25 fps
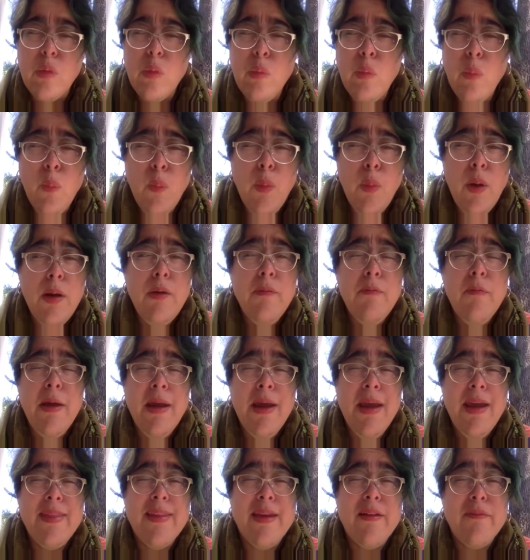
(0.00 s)
One
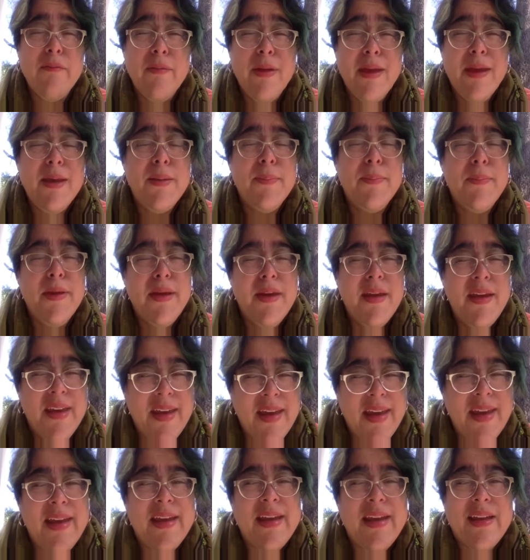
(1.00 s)
way that we can
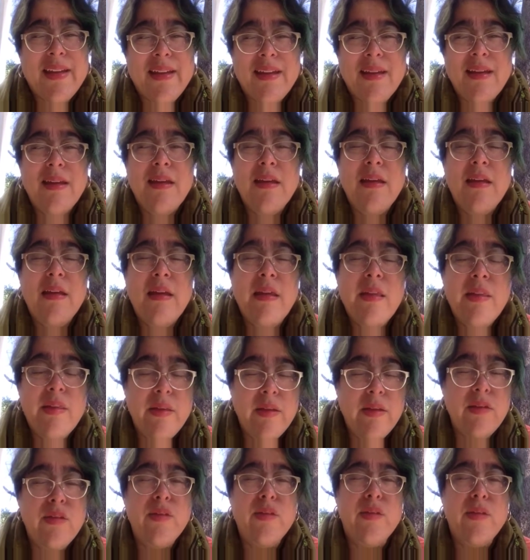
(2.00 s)
begin
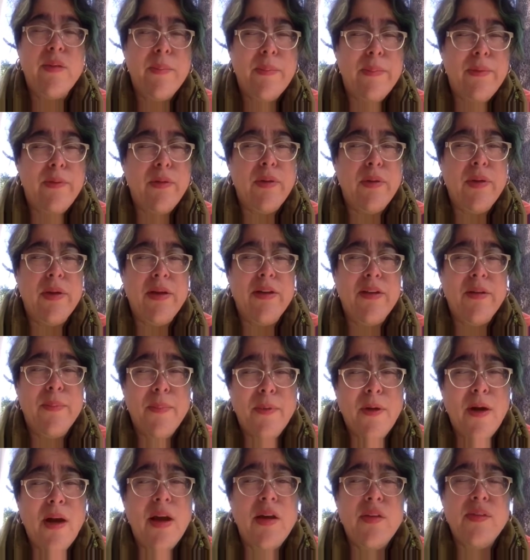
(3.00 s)
this supporting
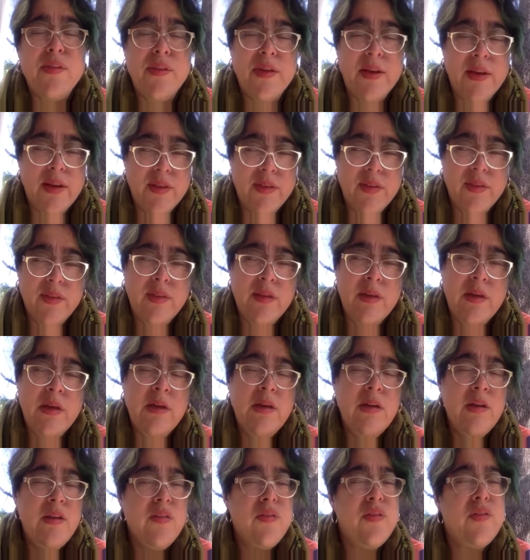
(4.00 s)
process
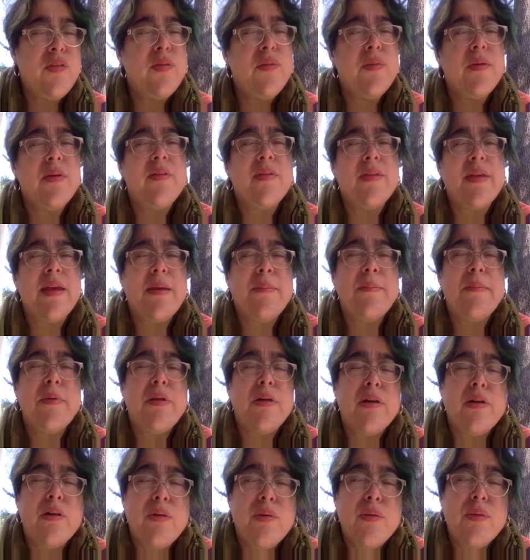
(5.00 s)
is to
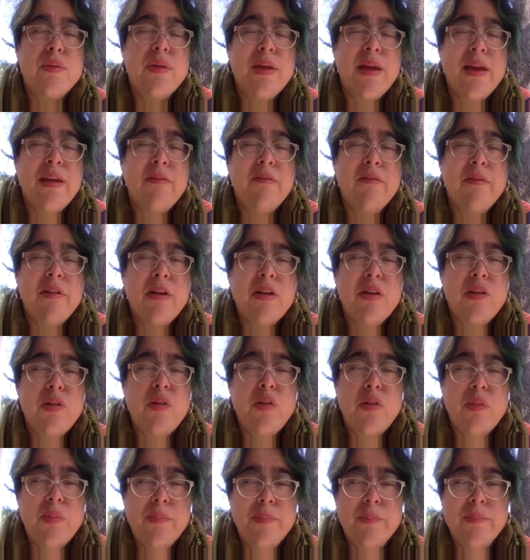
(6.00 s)
examine our own
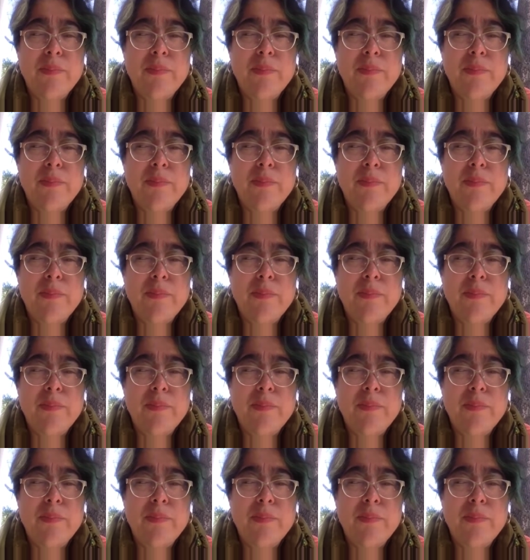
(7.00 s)
language.